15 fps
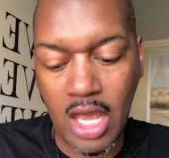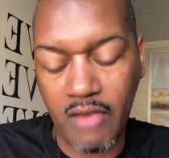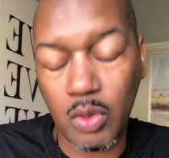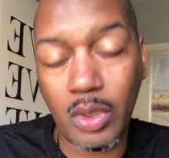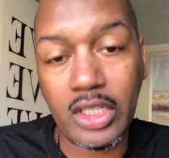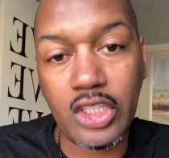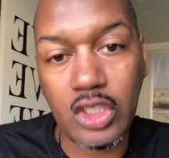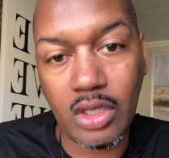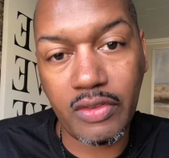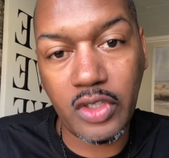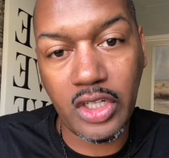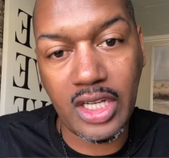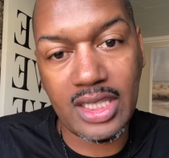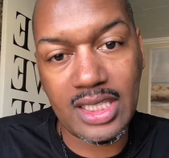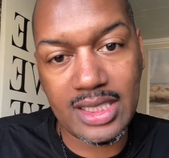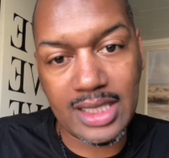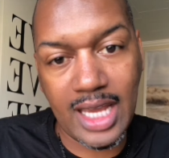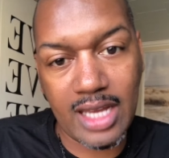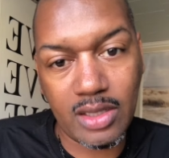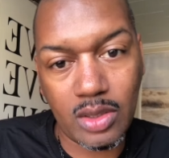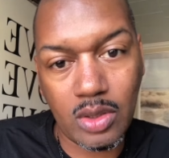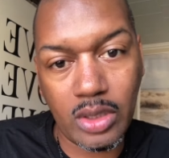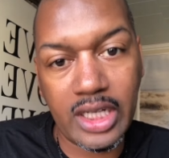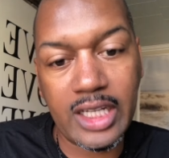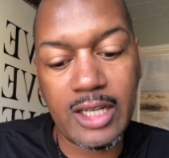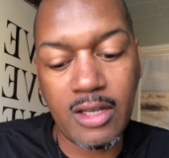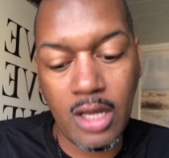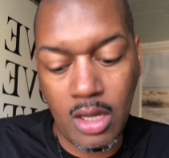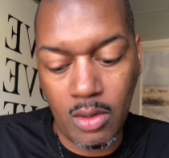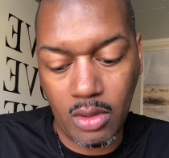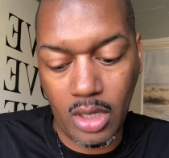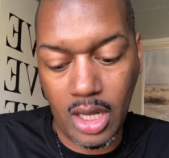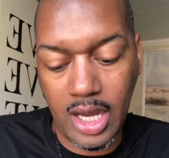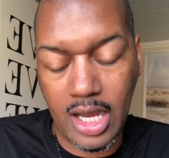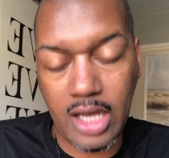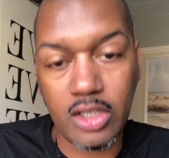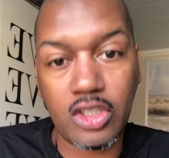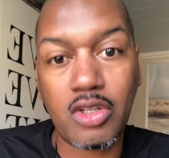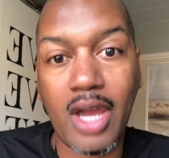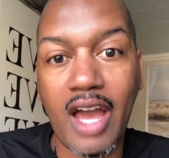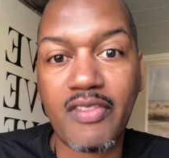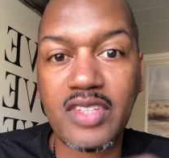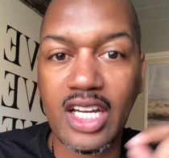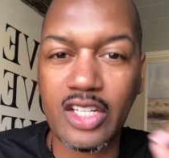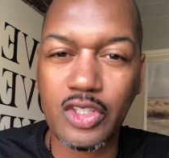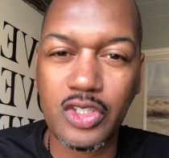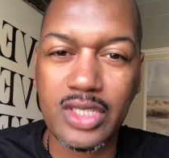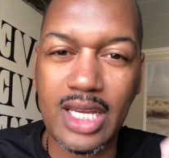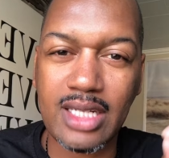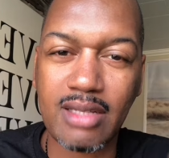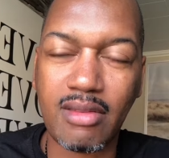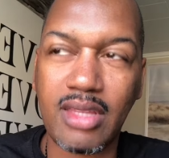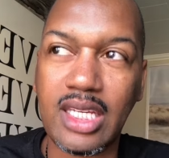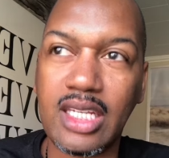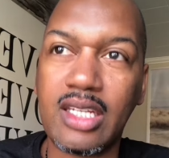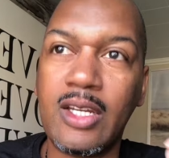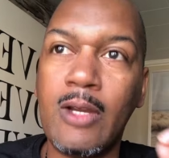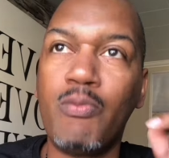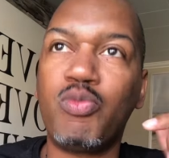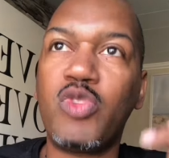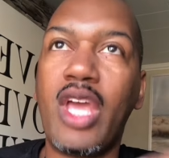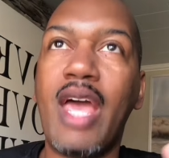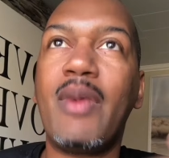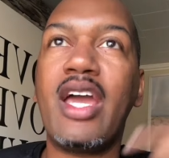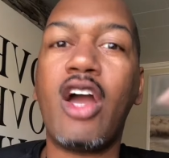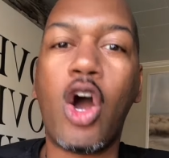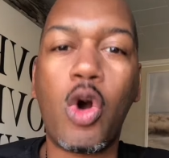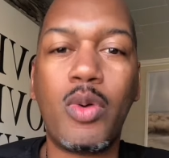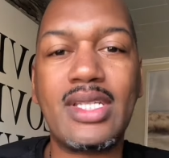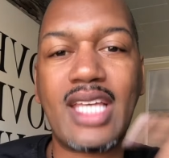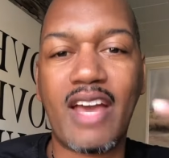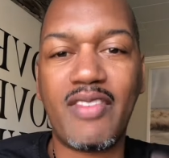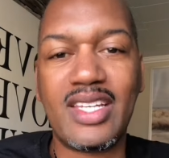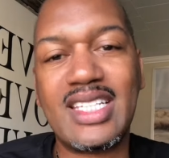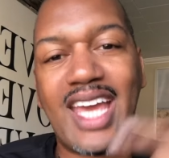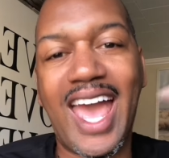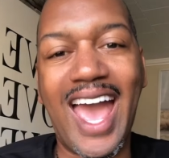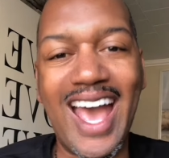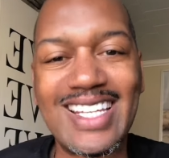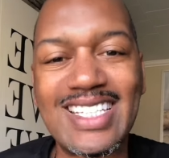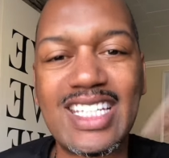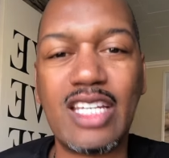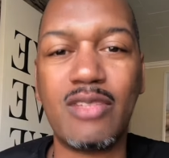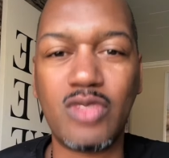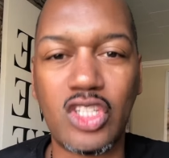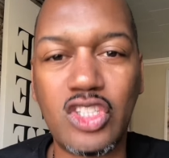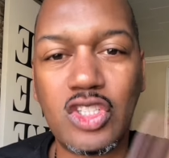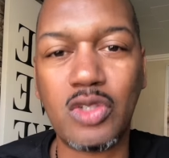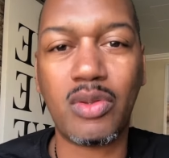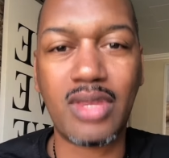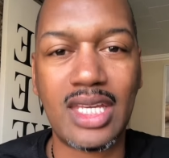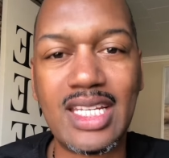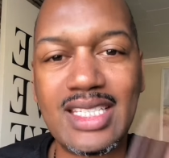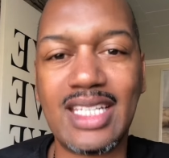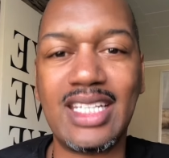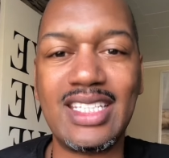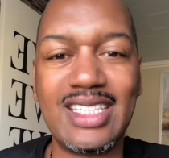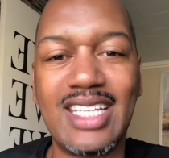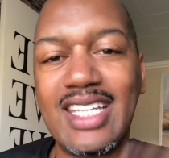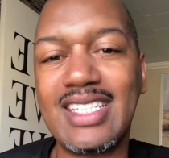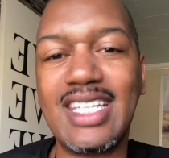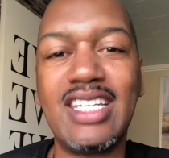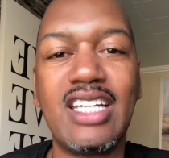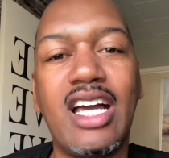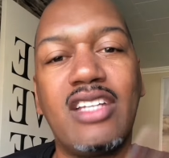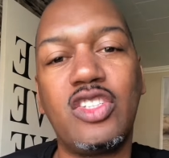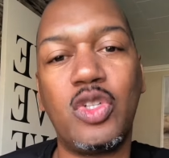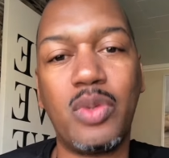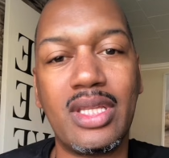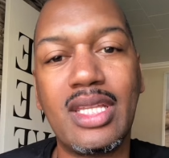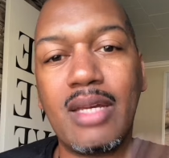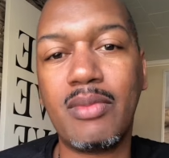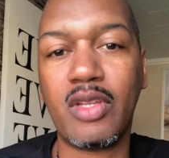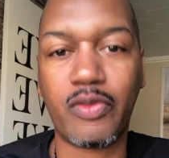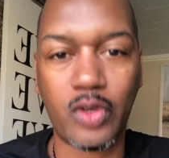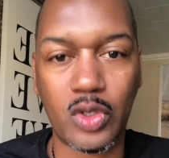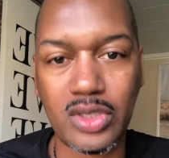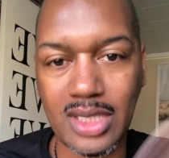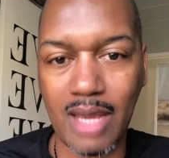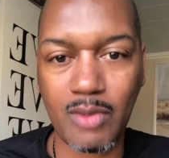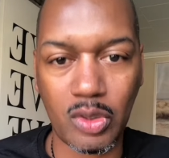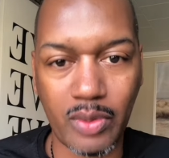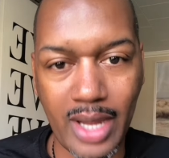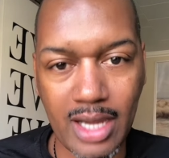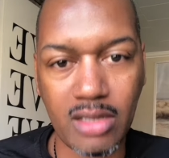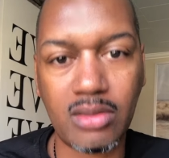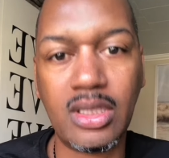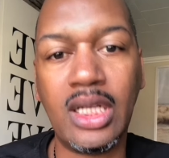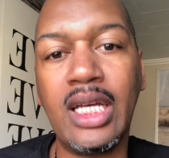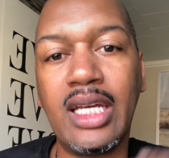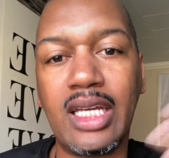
If you want to know if you're in this category, uh, you have to understand and think, am I always having to ask him to do things and he's, is he not doing them the first time around?